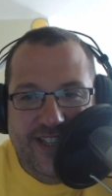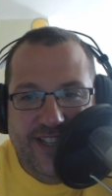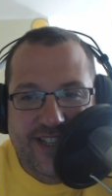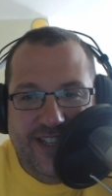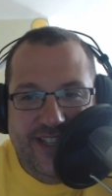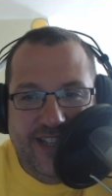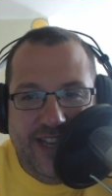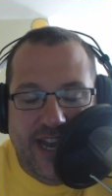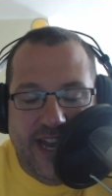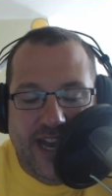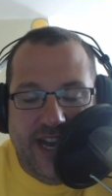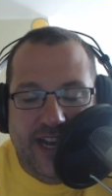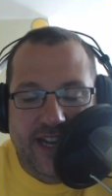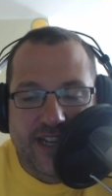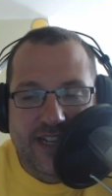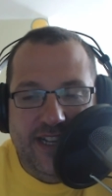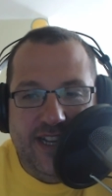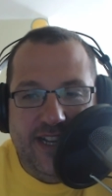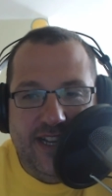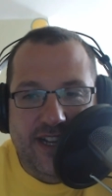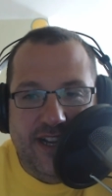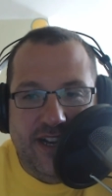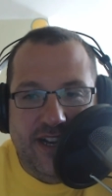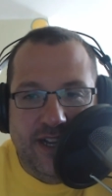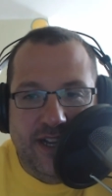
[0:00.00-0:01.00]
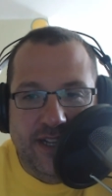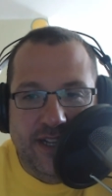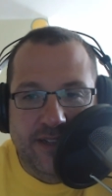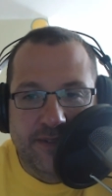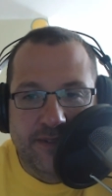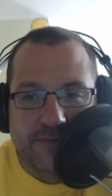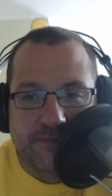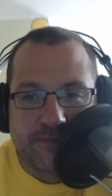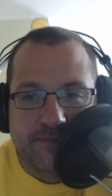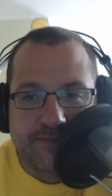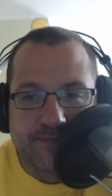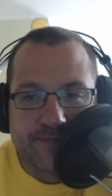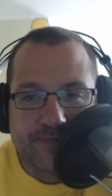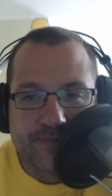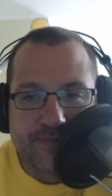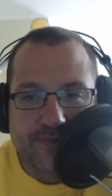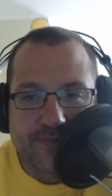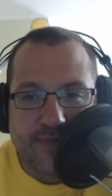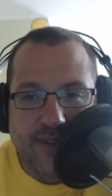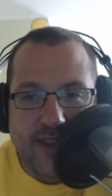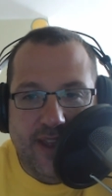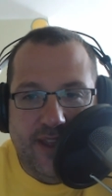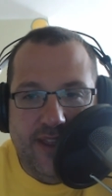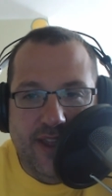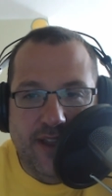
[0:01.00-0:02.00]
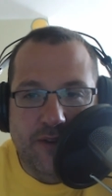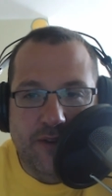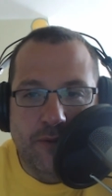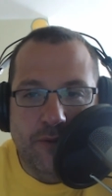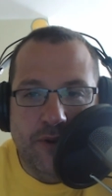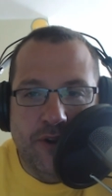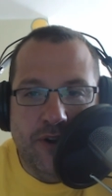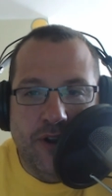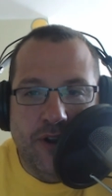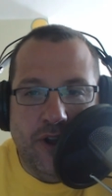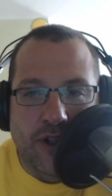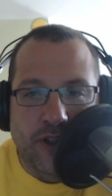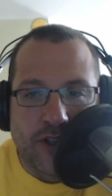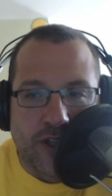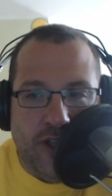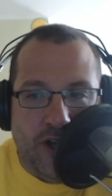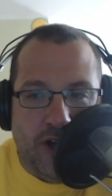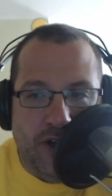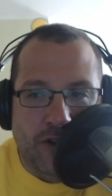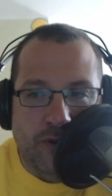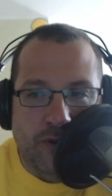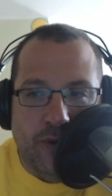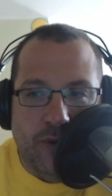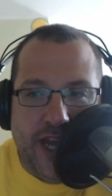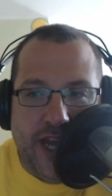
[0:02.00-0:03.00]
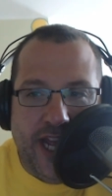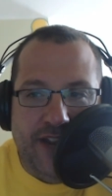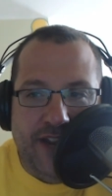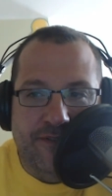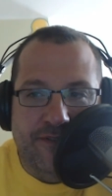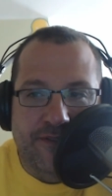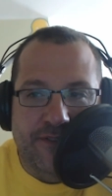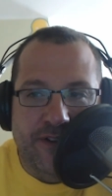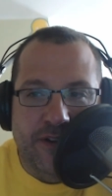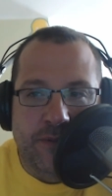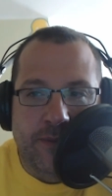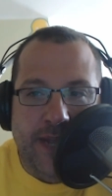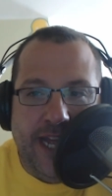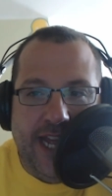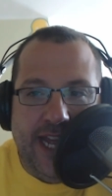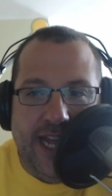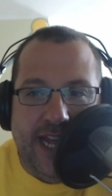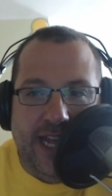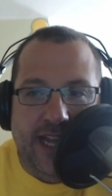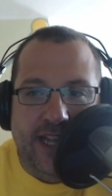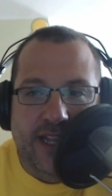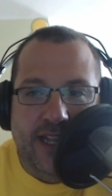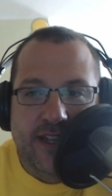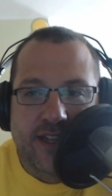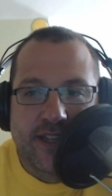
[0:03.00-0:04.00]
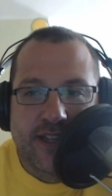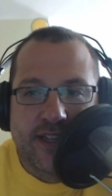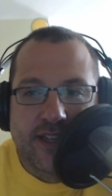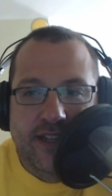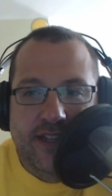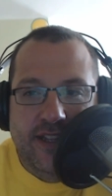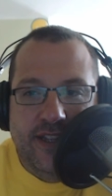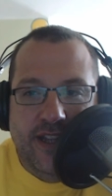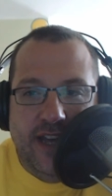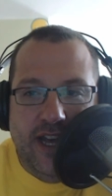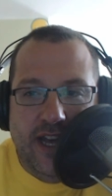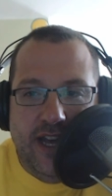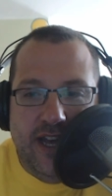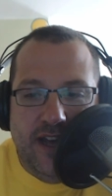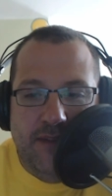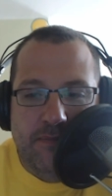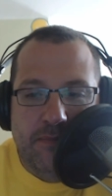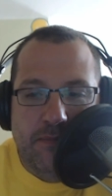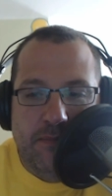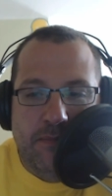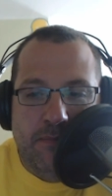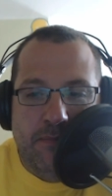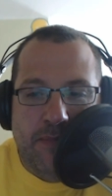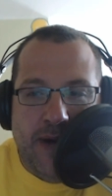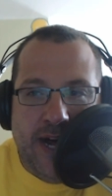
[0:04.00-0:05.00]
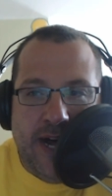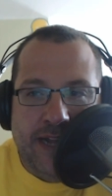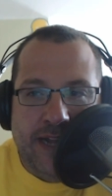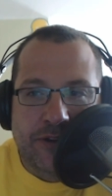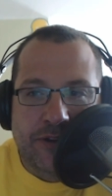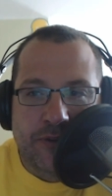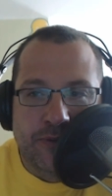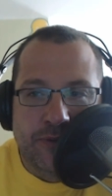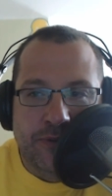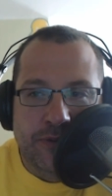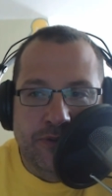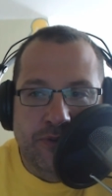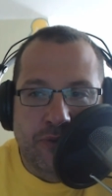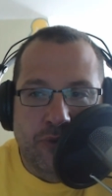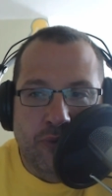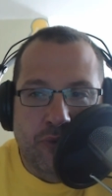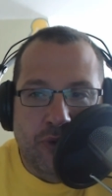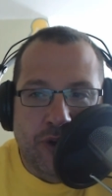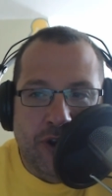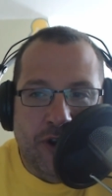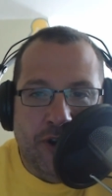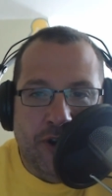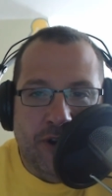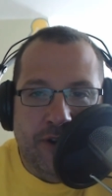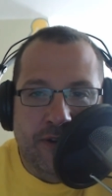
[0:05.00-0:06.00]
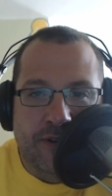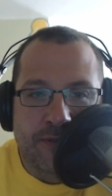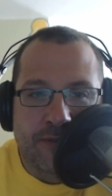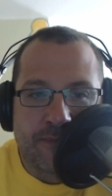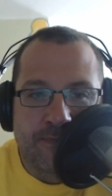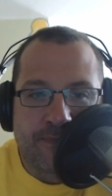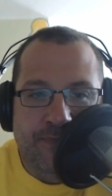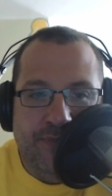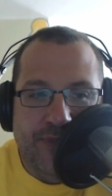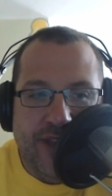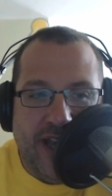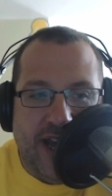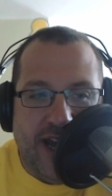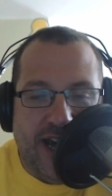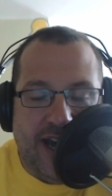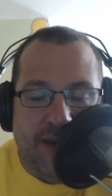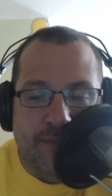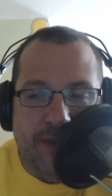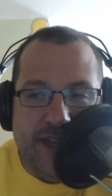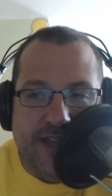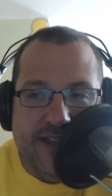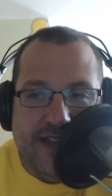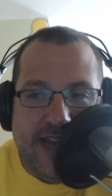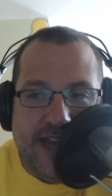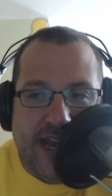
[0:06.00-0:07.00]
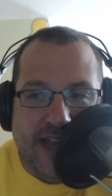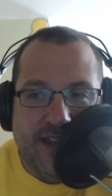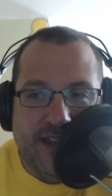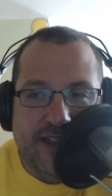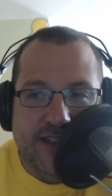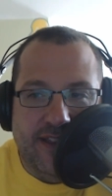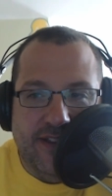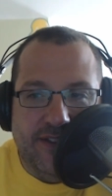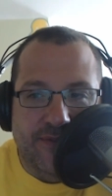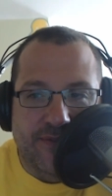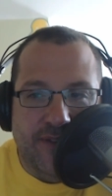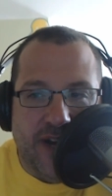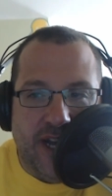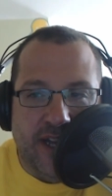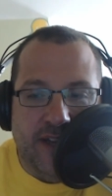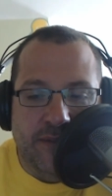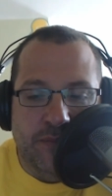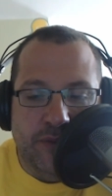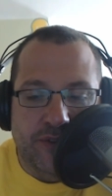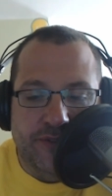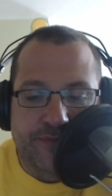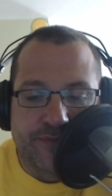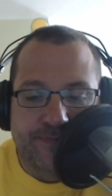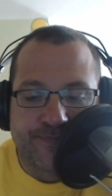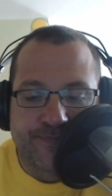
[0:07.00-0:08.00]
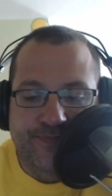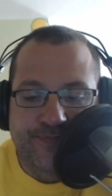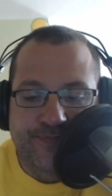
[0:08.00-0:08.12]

Yeah. Um, I think we're a long way from a um, mono lore Hobbit deck that's viable.